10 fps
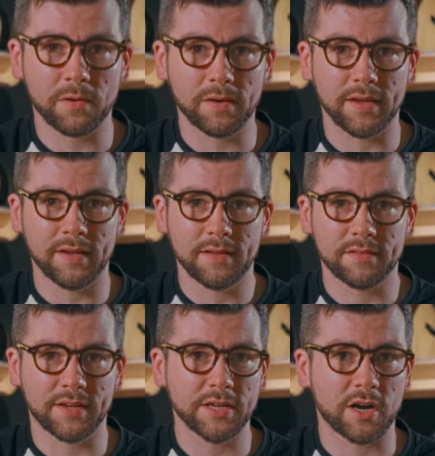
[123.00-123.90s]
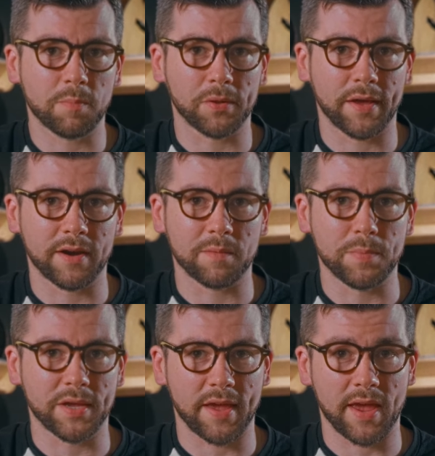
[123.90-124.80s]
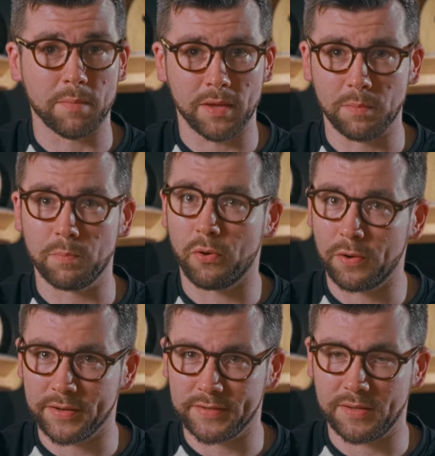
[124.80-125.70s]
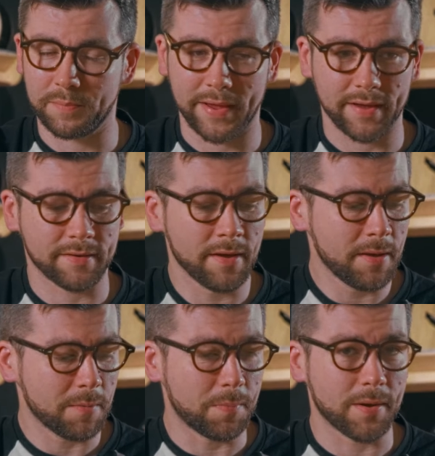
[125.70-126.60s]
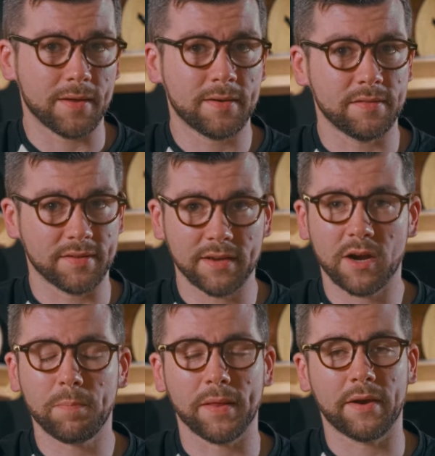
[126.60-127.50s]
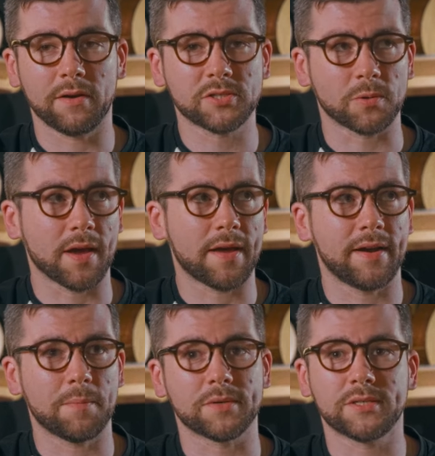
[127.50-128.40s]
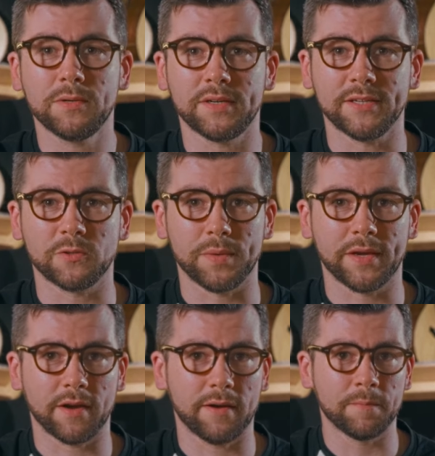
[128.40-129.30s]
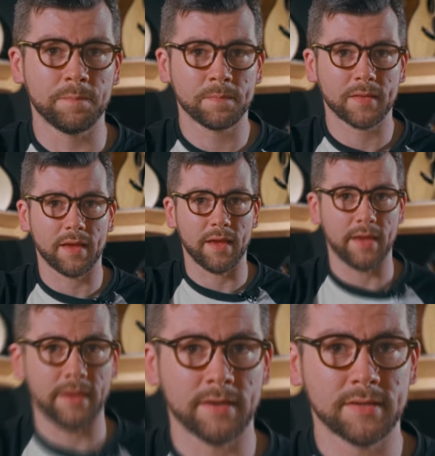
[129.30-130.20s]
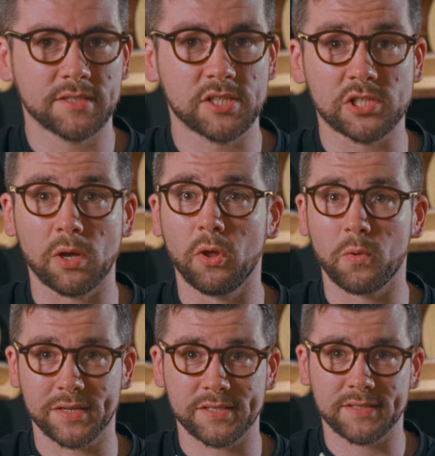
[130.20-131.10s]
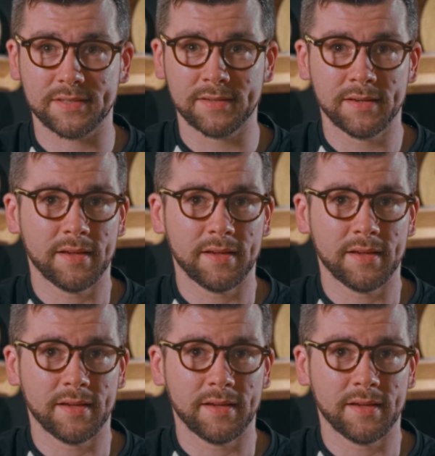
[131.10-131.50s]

only the guitar player became important in the band, but the guitar player also got an opportunity to become a soloist,